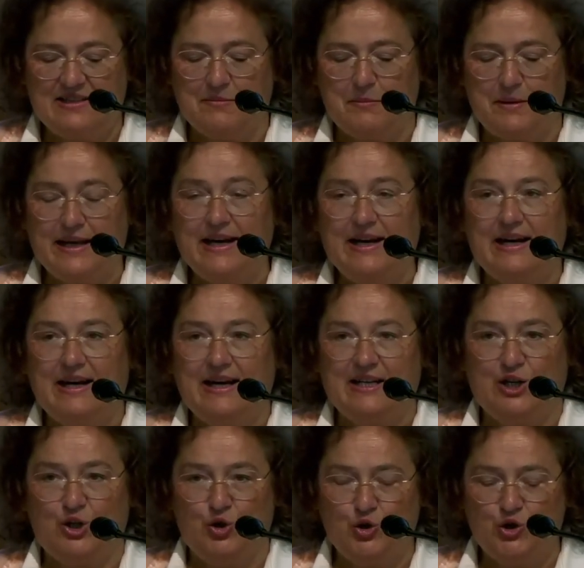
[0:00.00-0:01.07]
more
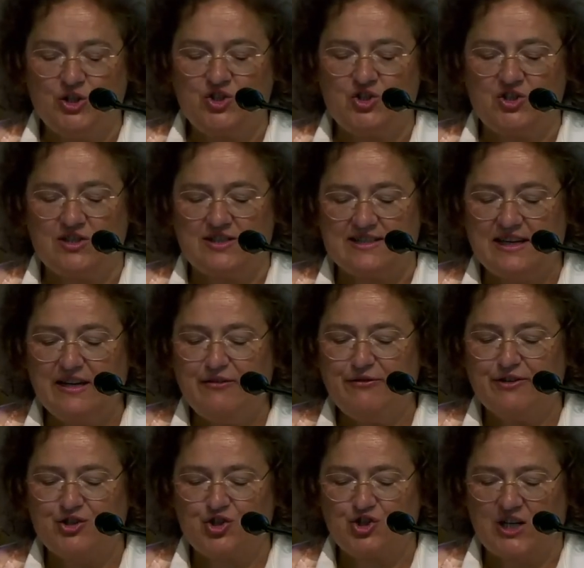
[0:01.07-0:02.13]
analytical expertise
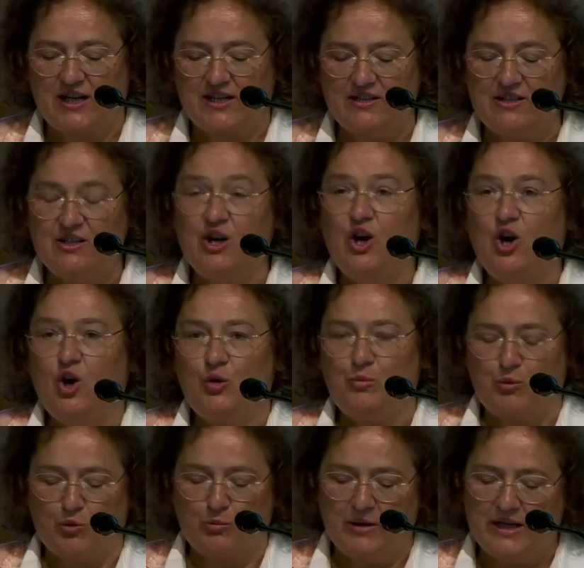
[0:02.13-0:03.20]
and awareness of the
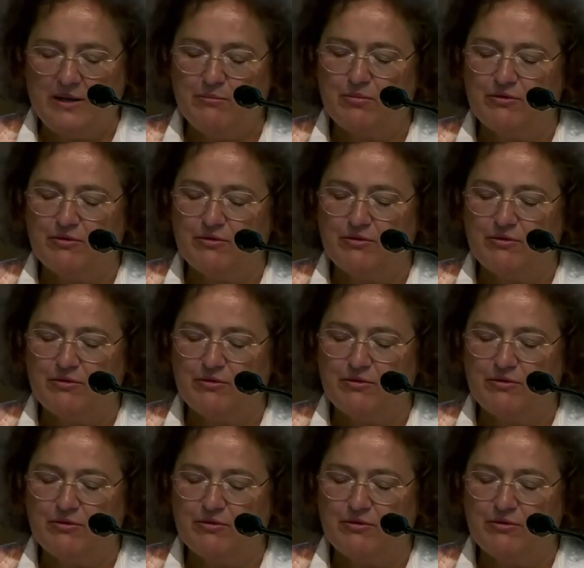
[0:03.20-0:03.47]
issues